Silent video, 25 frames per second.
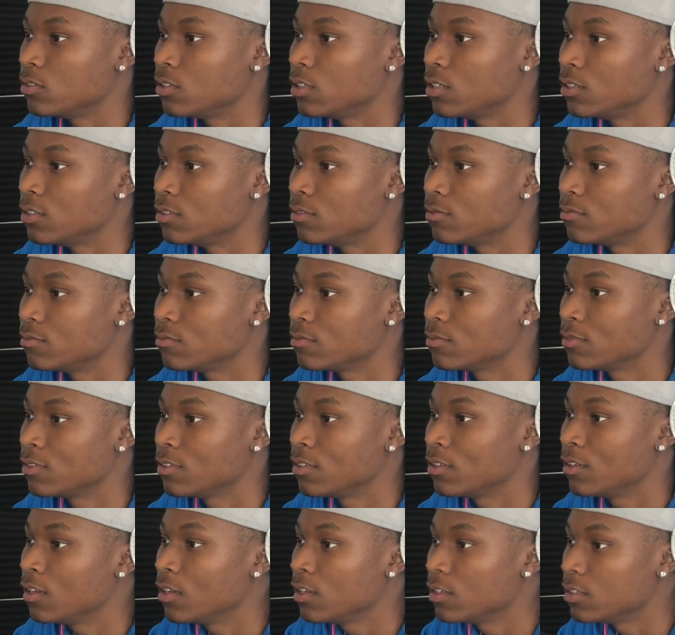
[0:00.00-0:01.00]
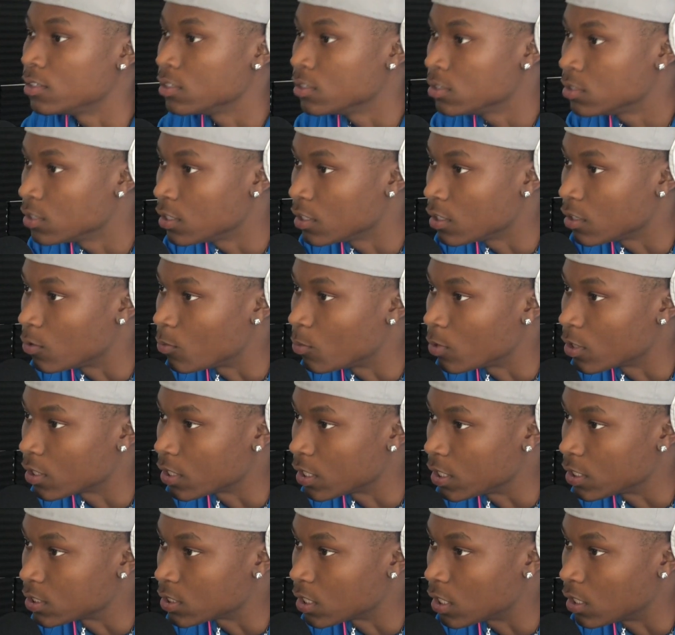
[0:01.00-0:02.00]
thing. This nigga
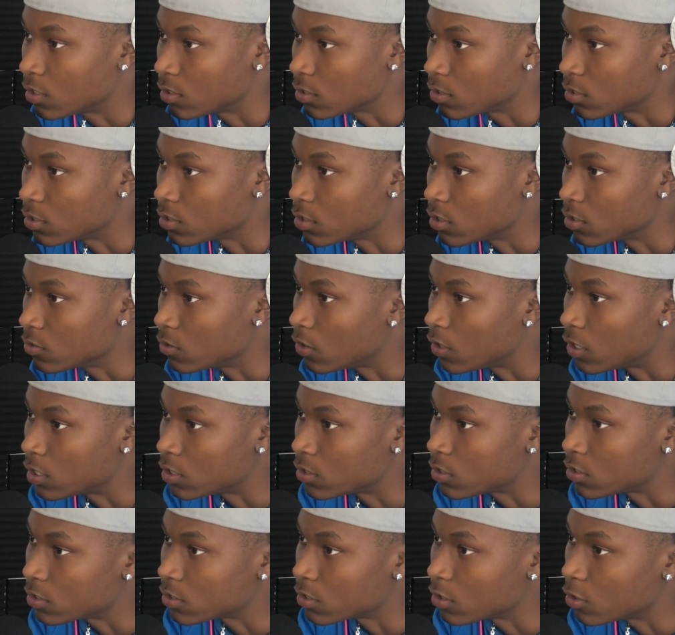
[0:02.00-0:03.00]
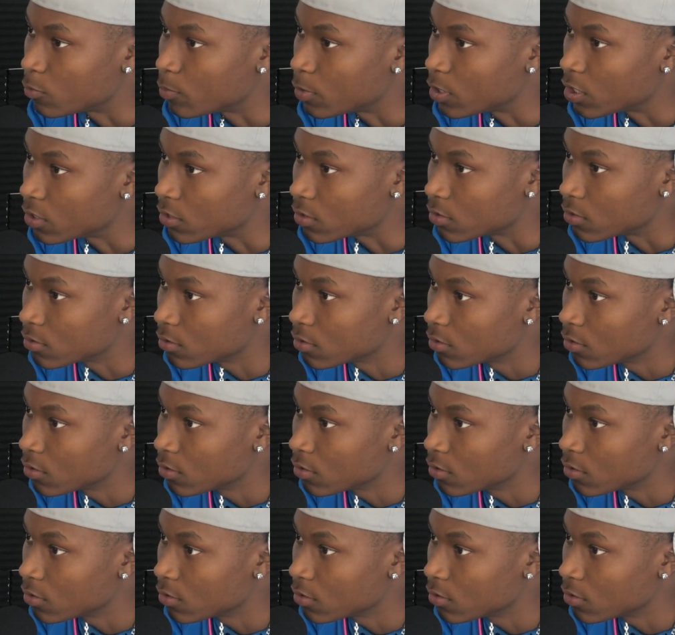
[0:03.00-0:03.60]
work at Sonic and don't know how to cook no burger.